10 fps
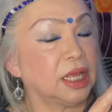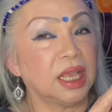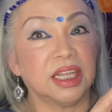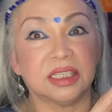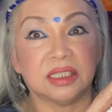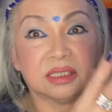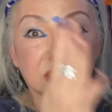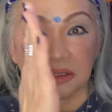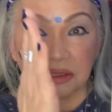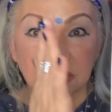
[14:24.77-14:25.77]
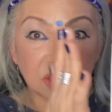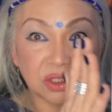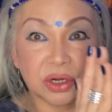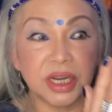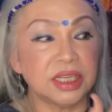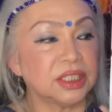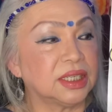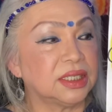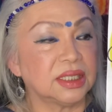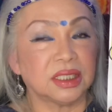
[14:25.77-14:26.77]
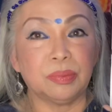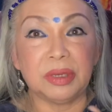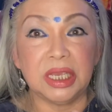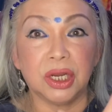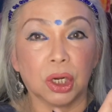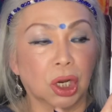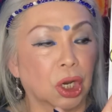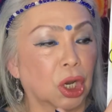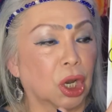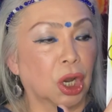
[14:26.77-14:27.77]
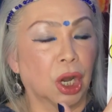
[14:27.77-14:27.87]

It's starting to disappear.